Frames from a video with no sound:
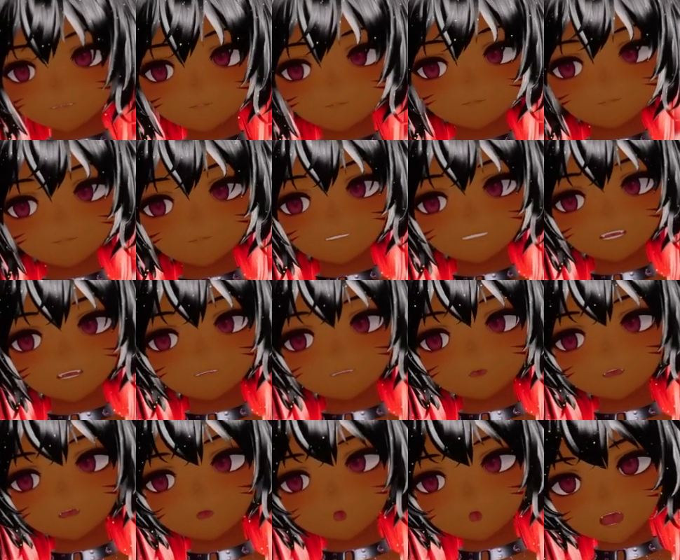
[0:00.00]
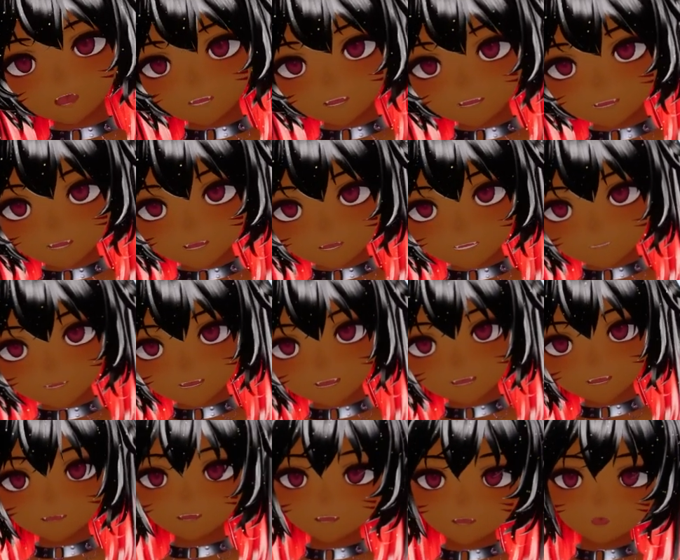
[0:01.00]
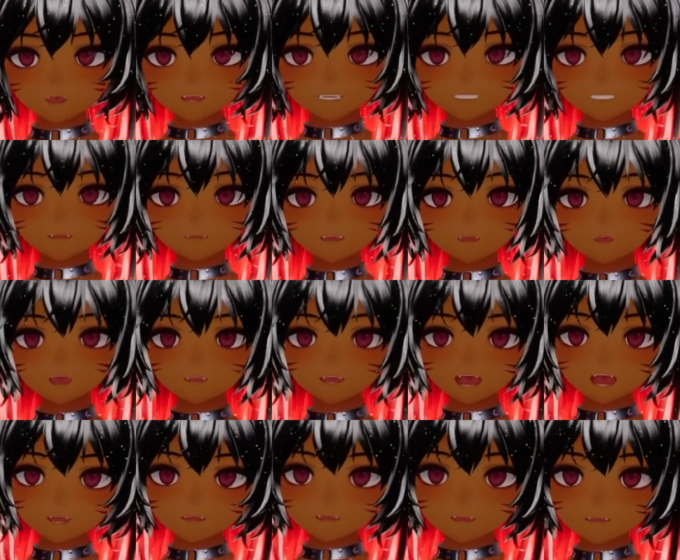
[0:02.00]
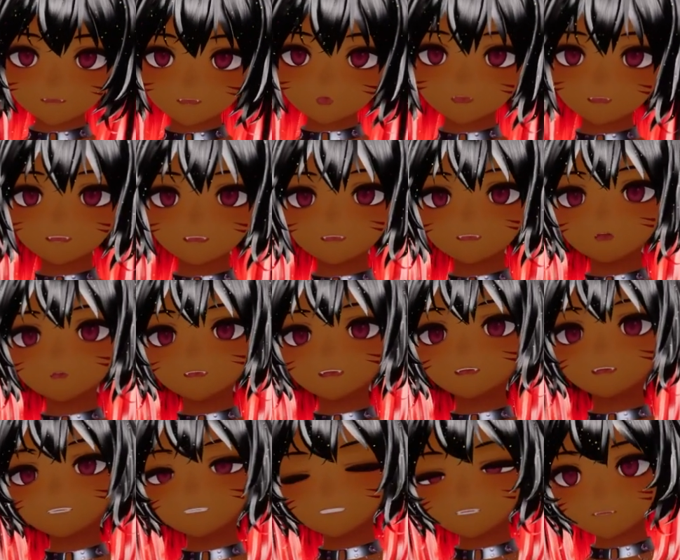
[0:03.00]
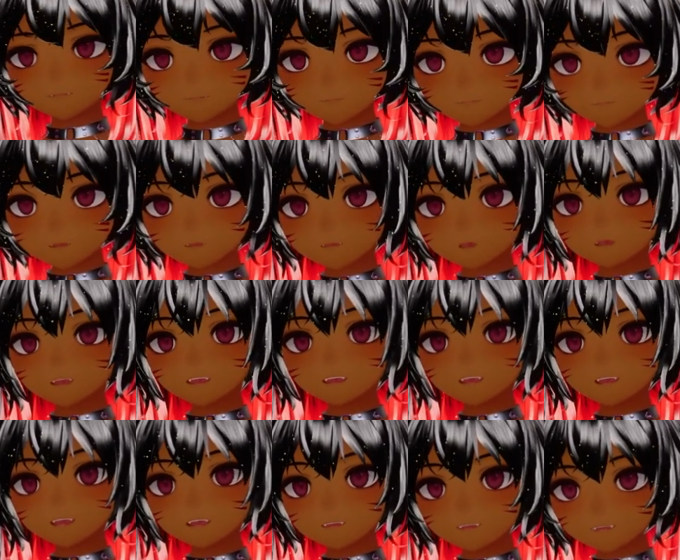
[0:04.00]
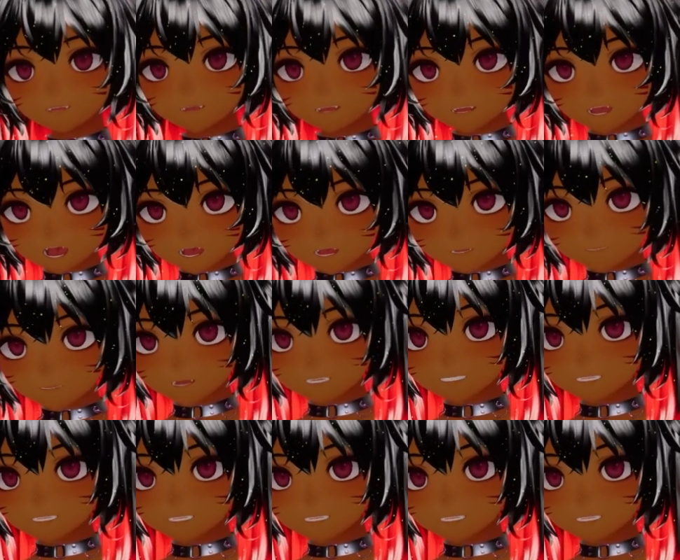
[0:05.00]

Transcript: So what's that excess water going to do? It's going to go up into land where it's normally not.